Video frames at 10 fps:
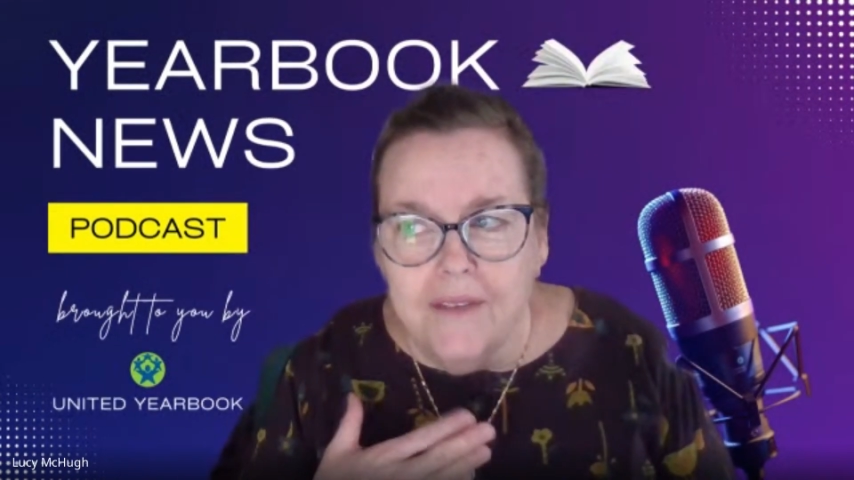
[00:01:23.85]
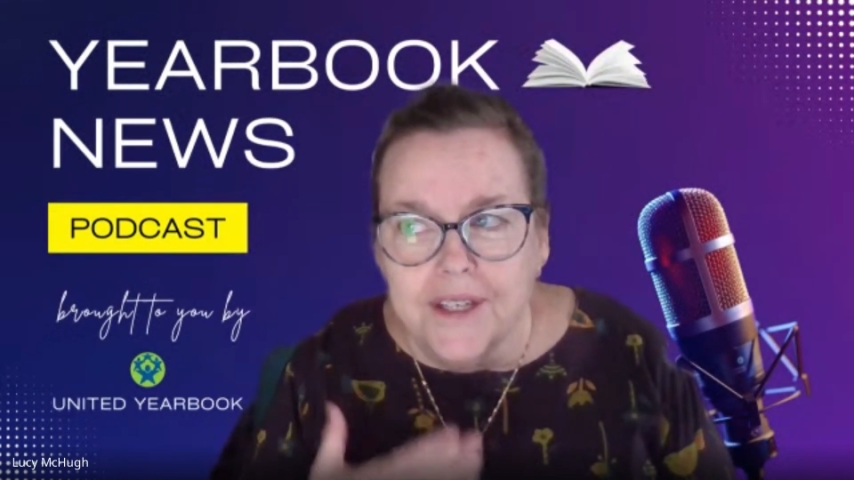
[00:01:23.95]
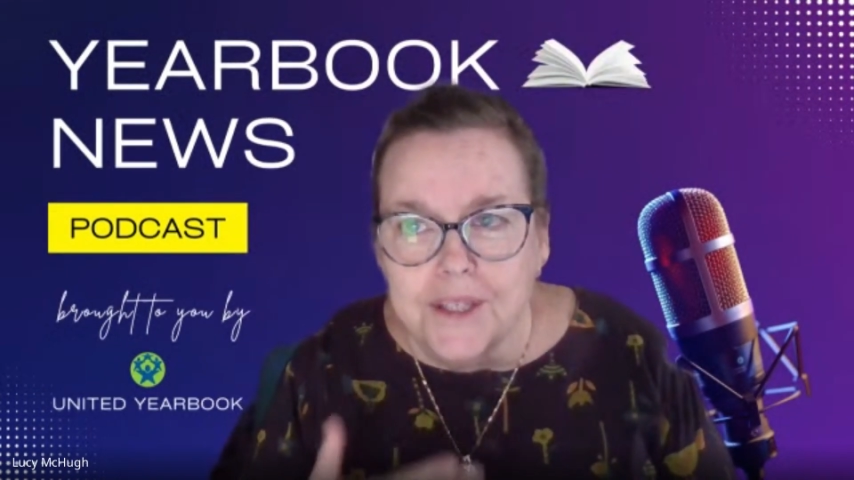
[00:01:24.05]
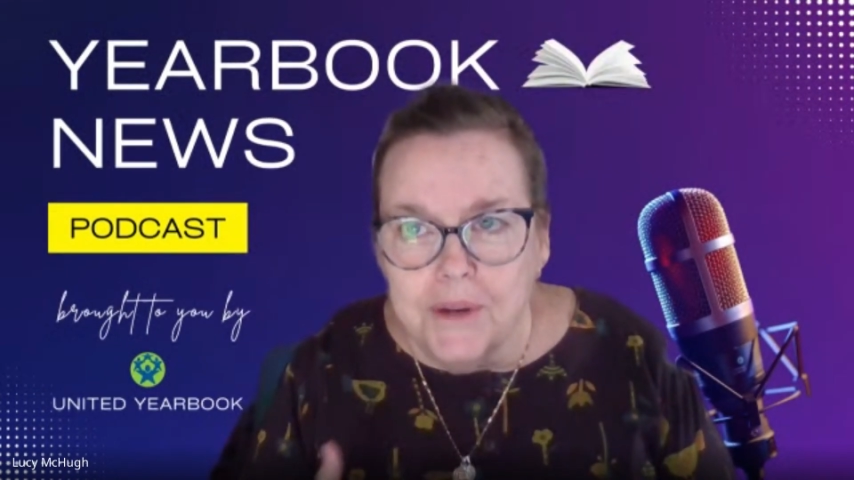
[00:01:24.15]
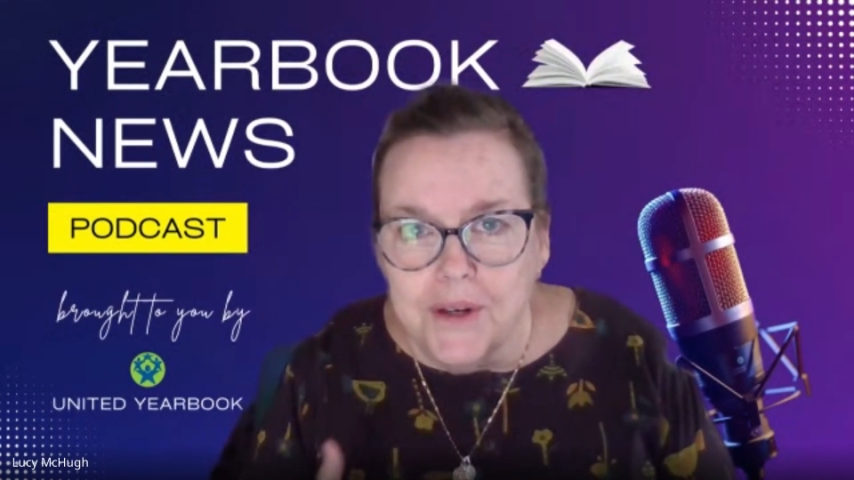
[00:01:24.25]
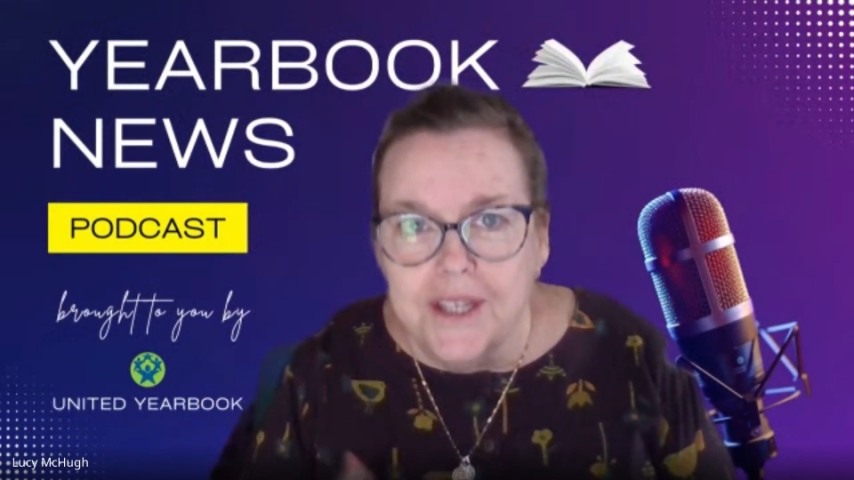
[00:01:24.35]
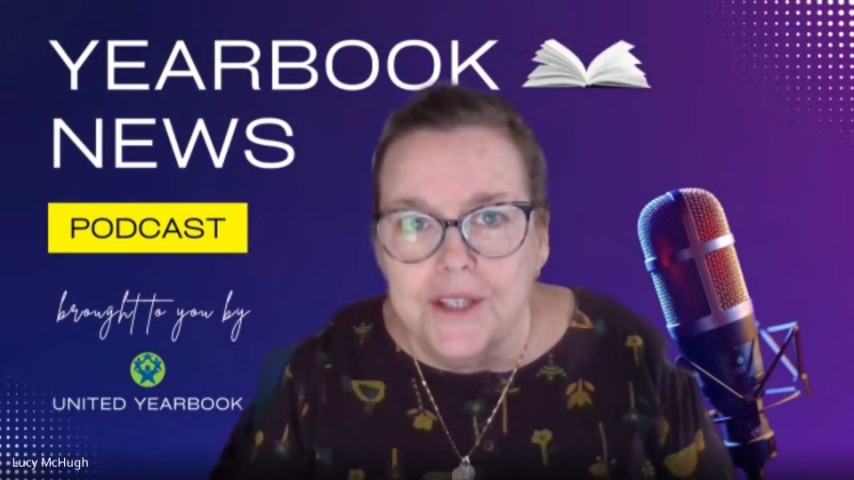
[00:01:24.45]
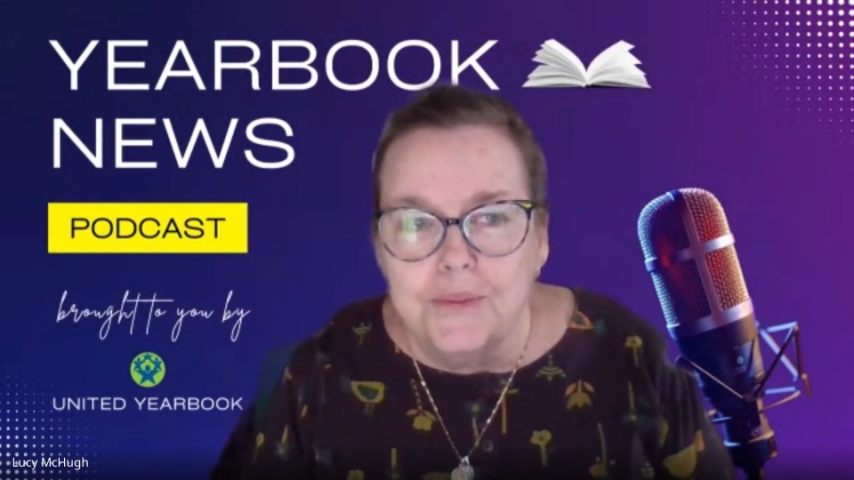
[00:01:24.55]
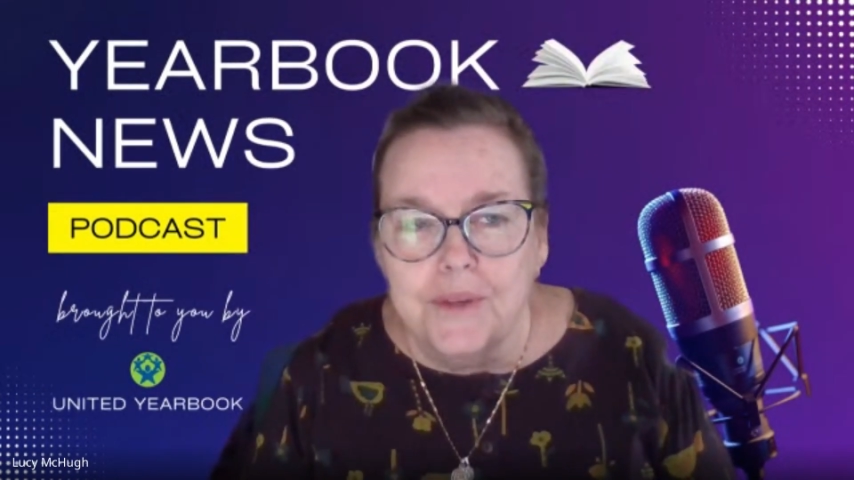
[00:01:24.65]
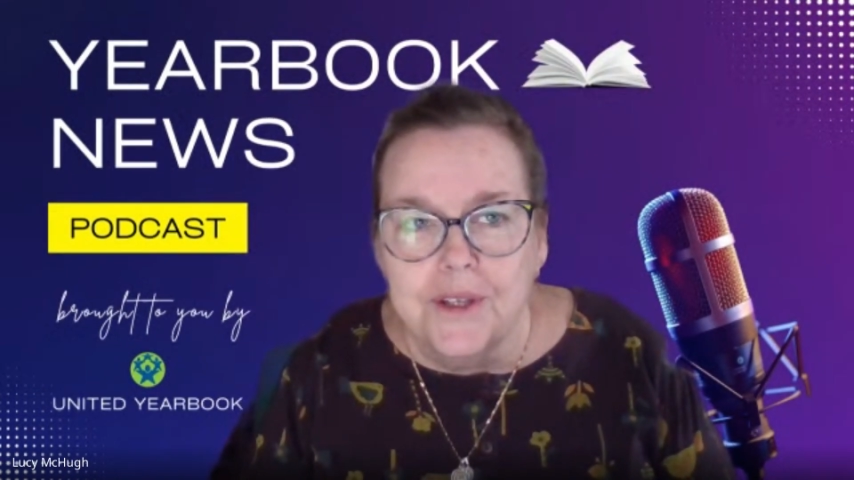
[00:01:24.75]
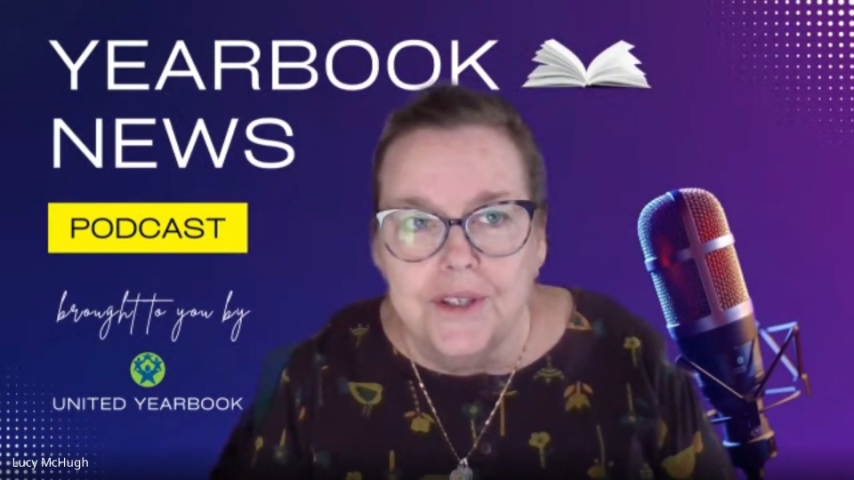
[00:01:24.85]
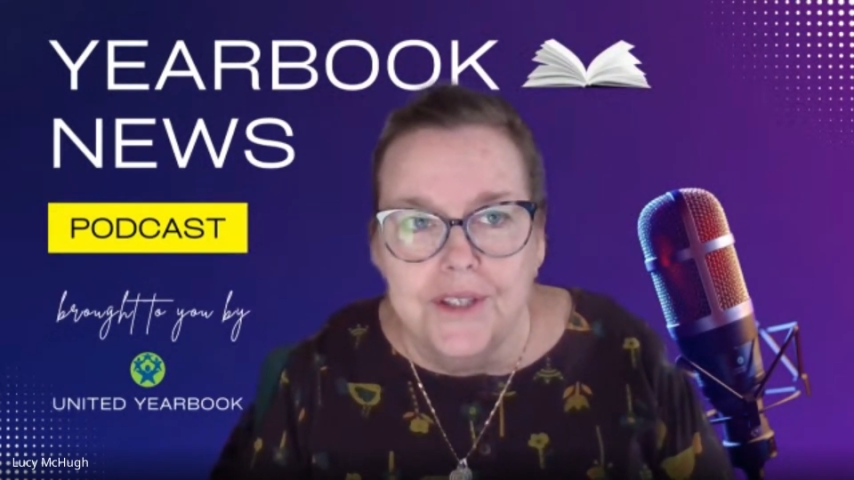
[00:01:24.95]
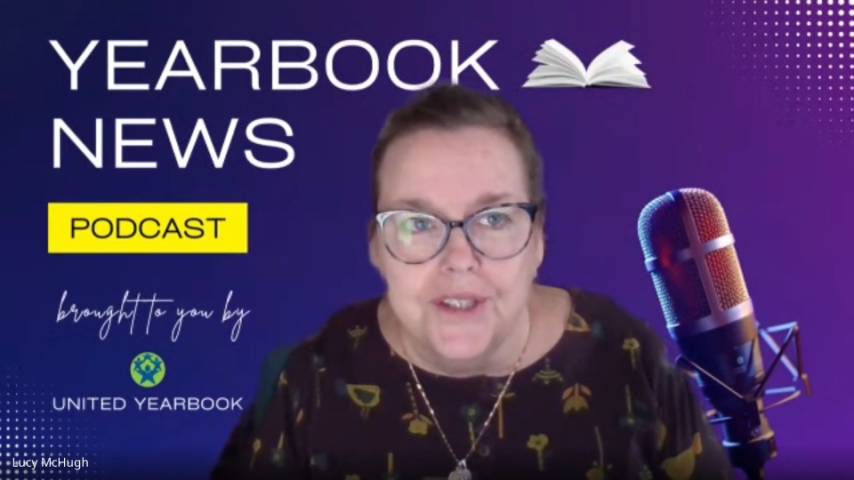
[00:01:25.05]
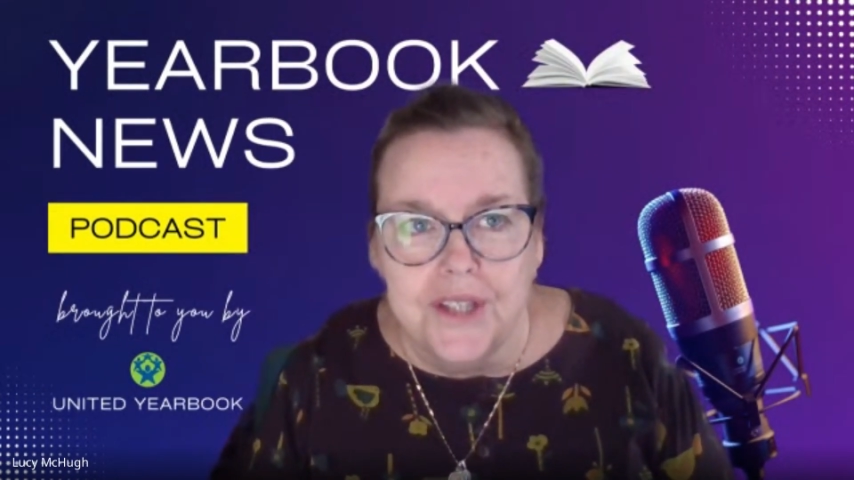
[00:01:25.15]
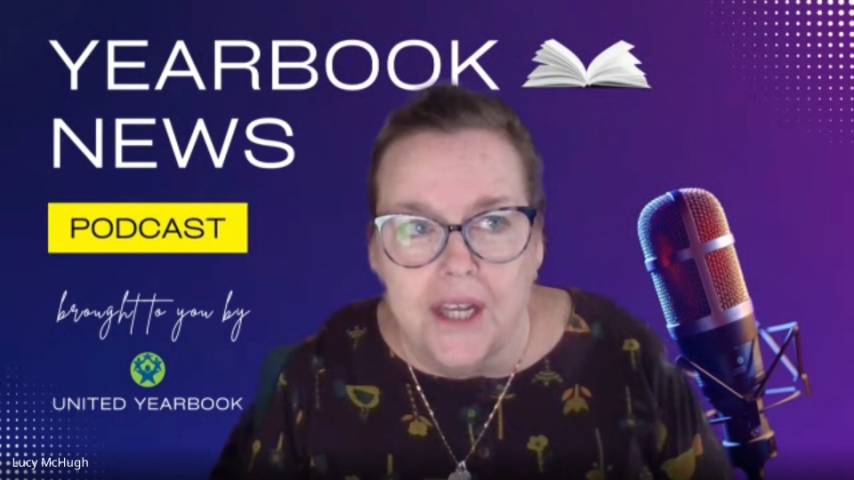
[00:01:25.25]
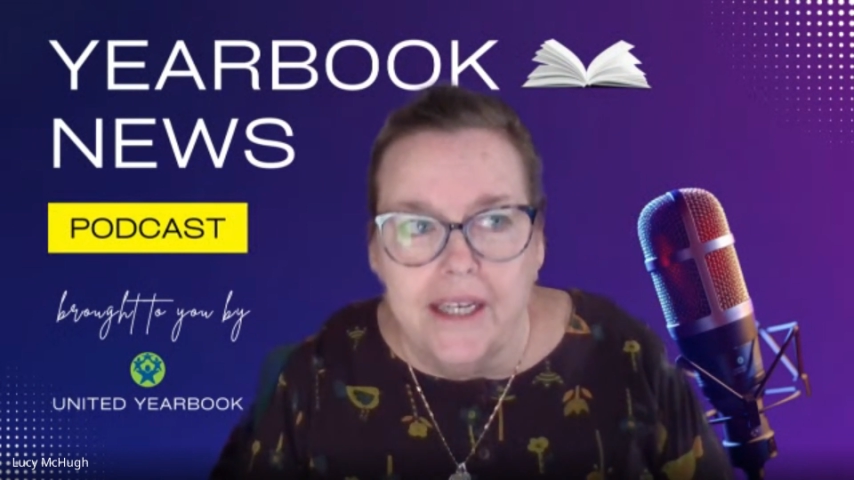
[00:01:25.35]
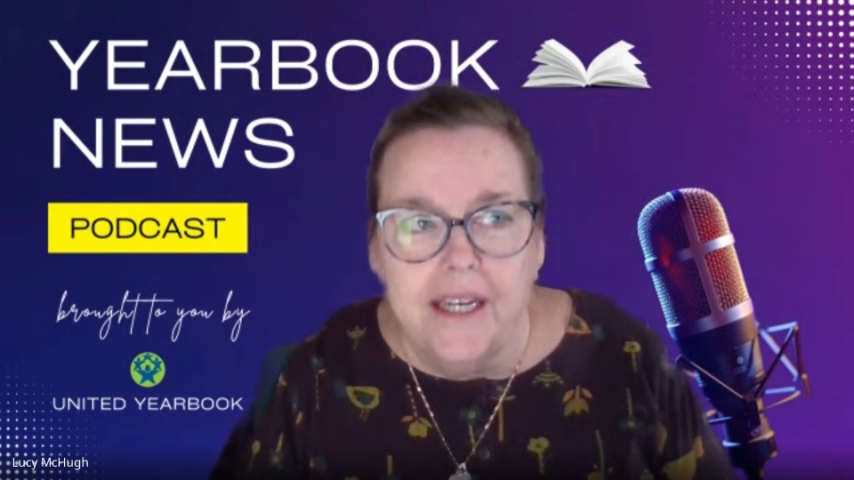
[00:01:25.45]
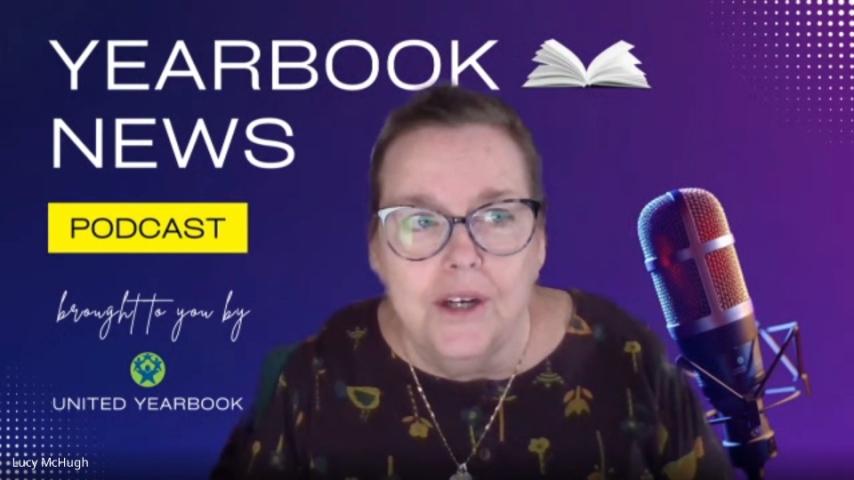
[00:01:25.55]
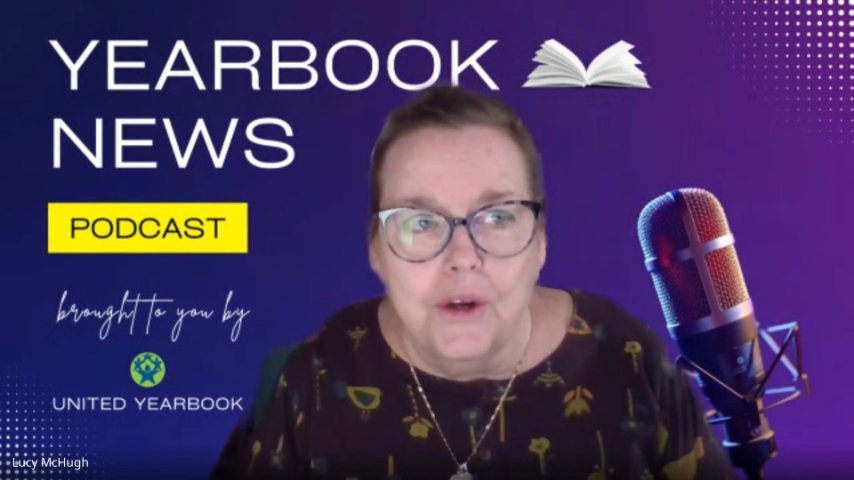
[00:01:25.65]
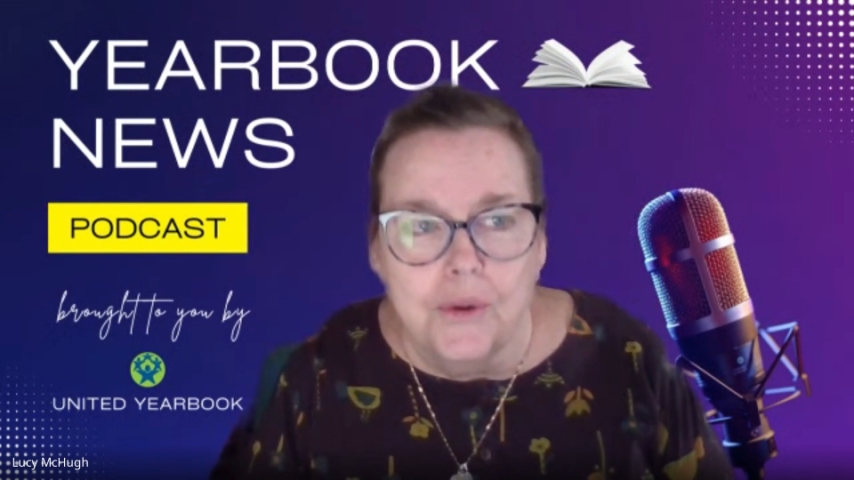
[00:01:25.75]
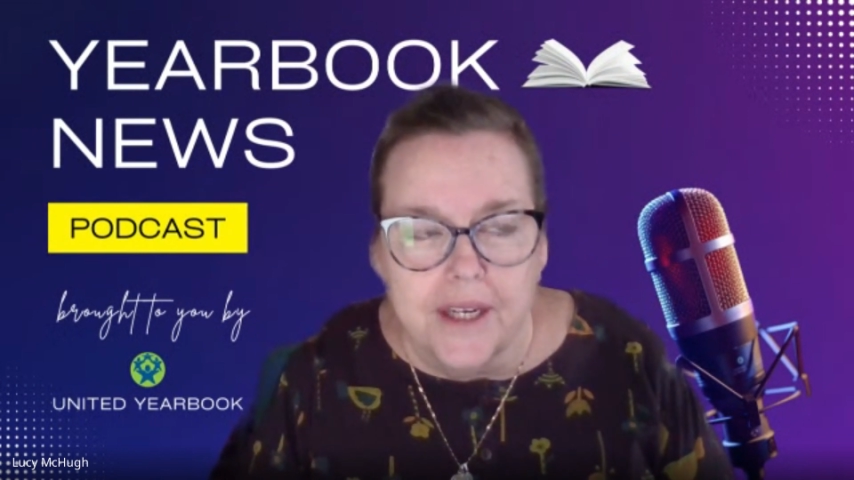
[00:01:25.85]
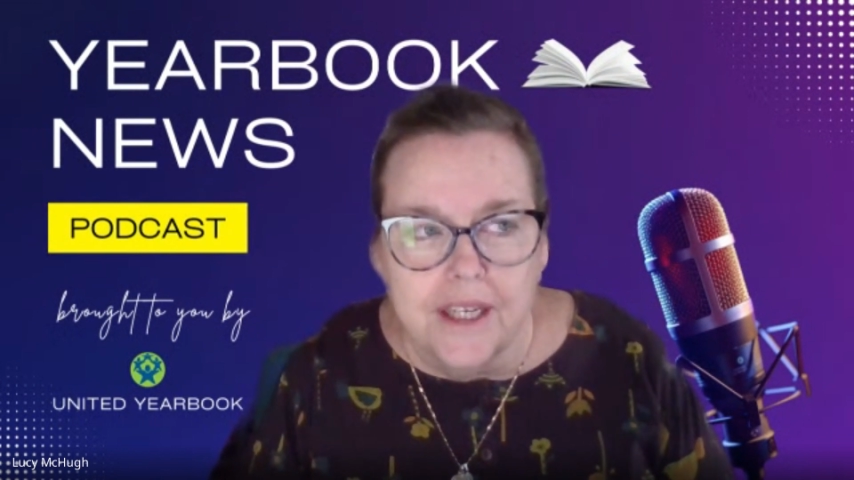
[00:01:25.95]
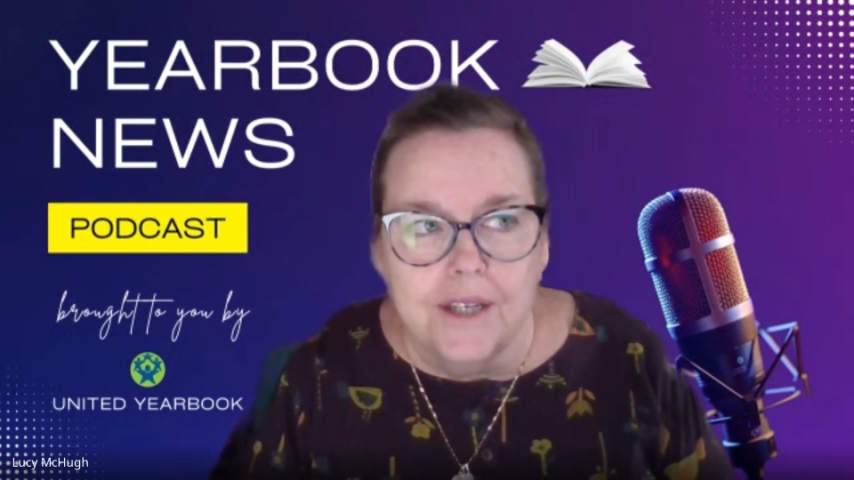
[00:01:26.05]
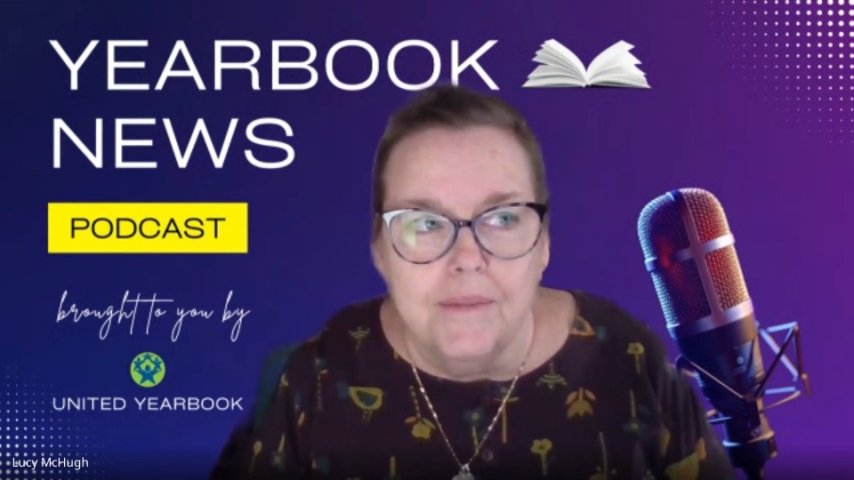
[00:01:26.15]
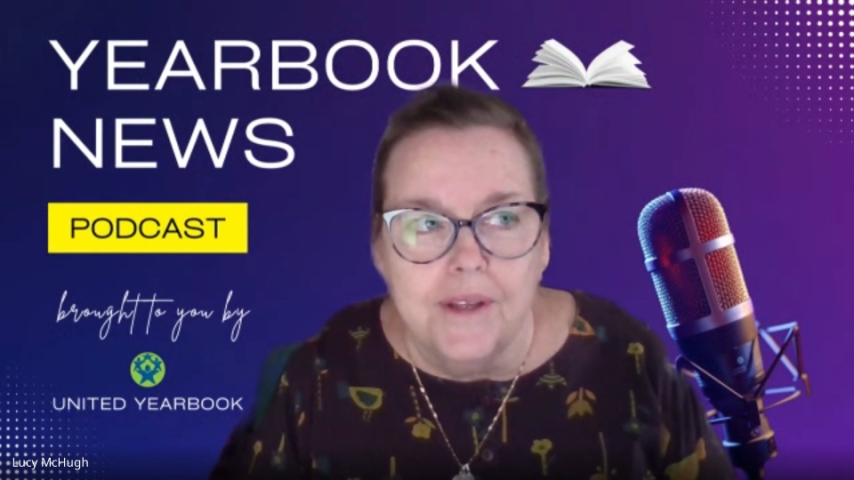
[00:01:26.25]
experience with designing curriculum,